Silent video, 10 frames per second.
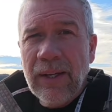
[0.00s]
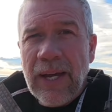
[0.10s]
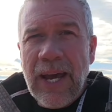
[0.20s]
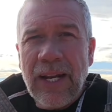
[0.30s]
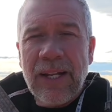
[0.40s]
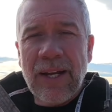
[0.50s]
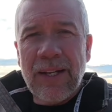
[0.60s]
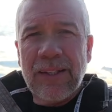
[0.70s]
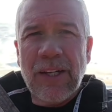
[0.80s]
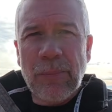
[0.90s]
And a
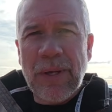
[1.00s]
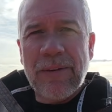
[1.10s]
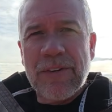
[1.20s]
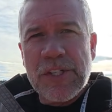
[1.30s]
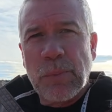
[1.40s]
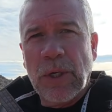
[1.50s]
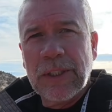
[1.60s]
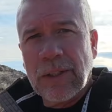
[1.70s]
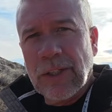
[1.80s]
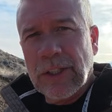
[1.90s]
little bit of a
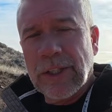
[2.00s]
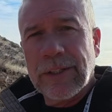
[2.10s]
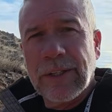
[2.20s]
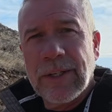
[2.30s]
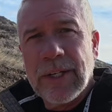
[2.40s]
spoiler alert,